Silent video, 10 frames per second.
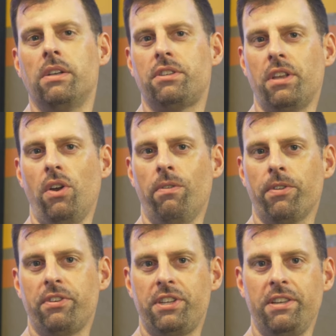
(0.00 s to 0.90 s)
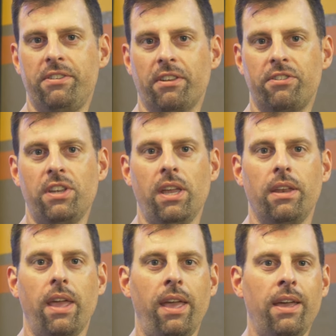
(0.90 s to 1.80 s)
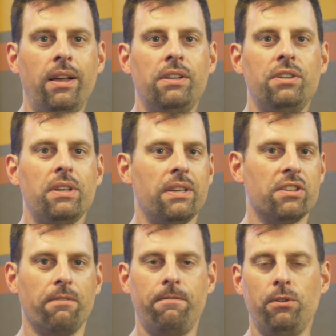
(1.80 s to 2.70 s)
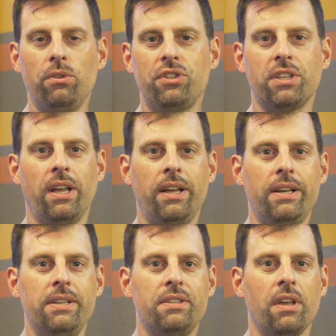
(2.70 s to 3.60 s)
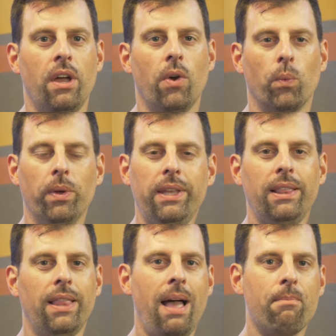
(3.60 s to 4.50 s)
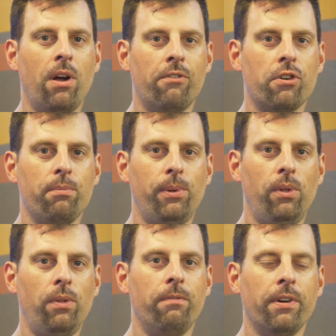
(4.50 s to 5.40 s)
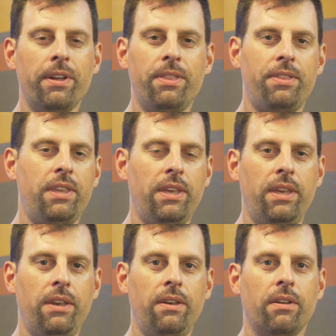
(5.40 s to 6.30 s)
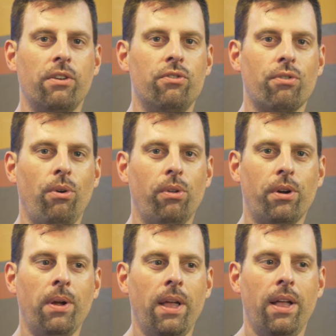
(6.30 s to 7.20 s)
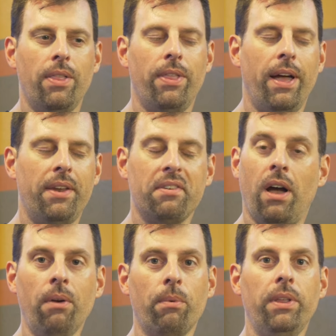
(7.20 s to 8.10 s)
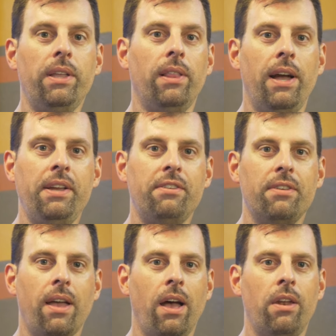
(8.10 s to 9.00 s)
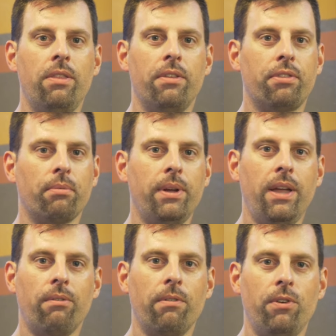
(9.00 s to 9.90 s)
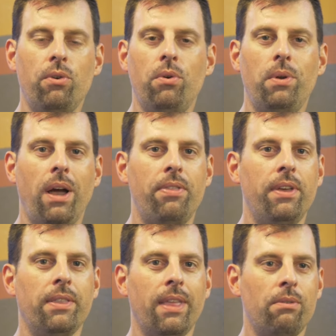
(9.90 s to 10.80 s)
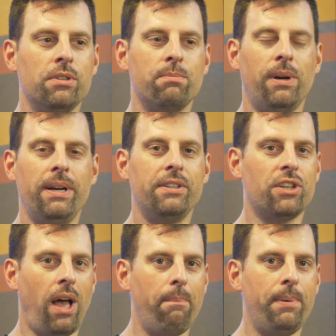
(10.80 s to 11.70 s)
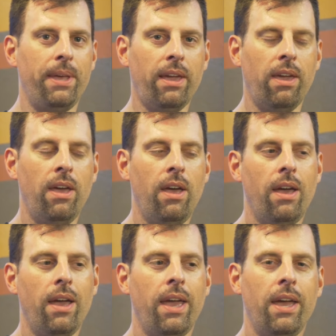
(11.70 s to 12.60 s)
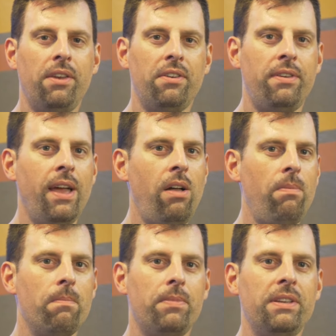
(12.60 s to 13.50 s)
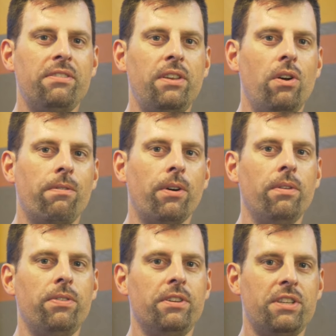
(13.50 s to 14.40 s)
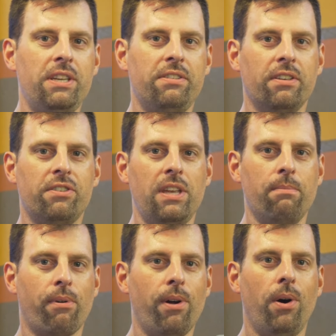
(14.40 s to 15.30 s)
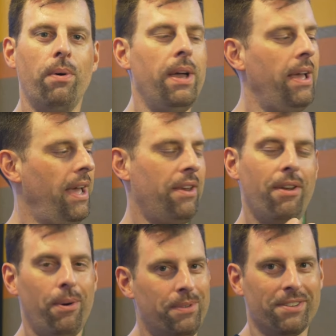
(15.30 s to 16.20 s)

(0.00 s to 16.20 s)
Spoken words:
sent over the T16, and it's a full-size, really lap-comfortable, very thin controller that I really liked. Out of the three I reviewed, I think that was my top pick. And now they sent over the T16 Pro. And no, it